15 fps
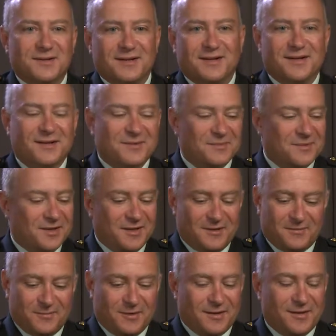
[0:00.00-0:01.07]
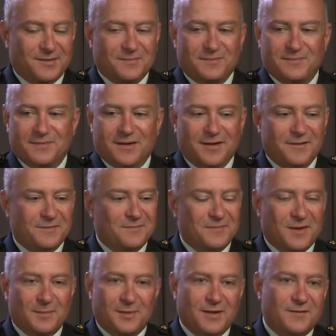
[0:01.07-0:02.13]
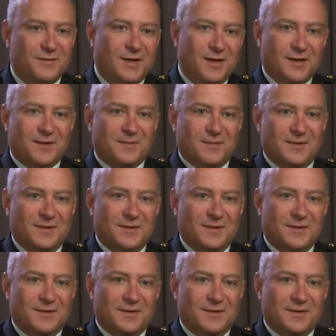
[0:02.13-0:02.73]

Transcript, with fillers: and I'm like, well, I'm a lieutenant.